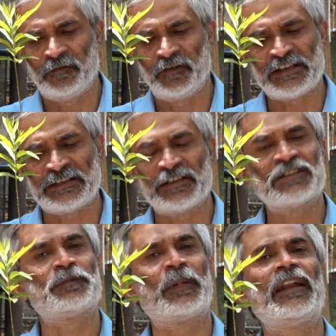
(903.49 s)
which has
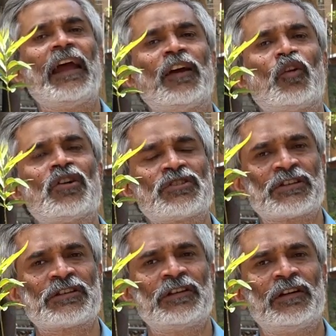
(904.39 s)
spread
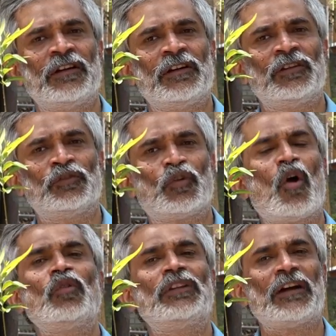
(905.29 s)
across
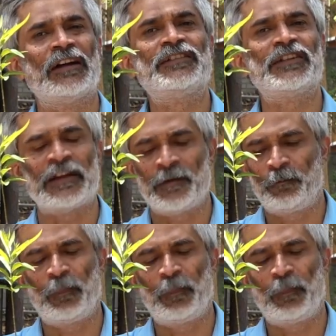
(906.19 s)
throughout the country.